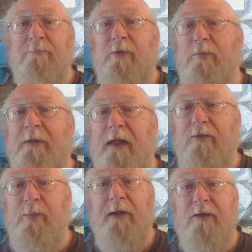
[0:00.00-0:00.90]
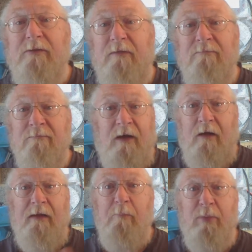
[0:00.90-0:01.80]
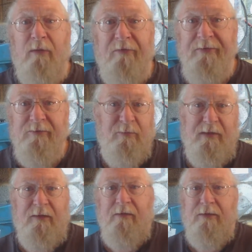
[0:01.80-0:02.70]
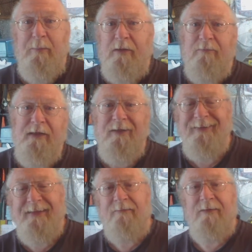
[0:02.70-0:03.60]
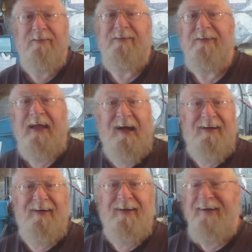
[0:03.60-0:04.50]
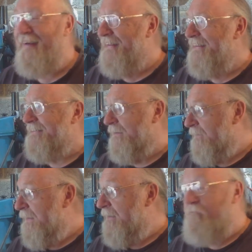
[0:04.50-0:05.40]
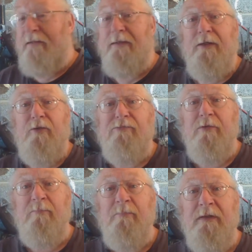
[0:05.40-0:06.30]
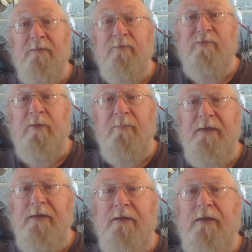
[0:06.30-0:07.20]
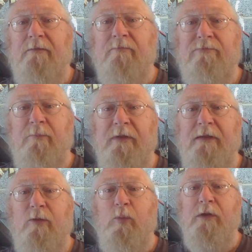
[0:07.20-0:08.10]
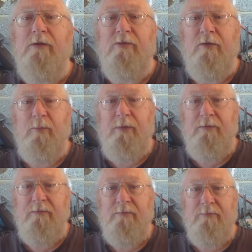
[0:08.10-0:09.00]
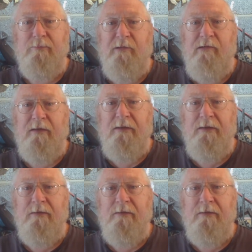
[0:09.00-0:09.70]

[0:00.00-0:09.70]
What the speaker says: possibly next week because I'm unemployed, so I can go out on the bike when I like now, can't I? So right, from the little workshop where I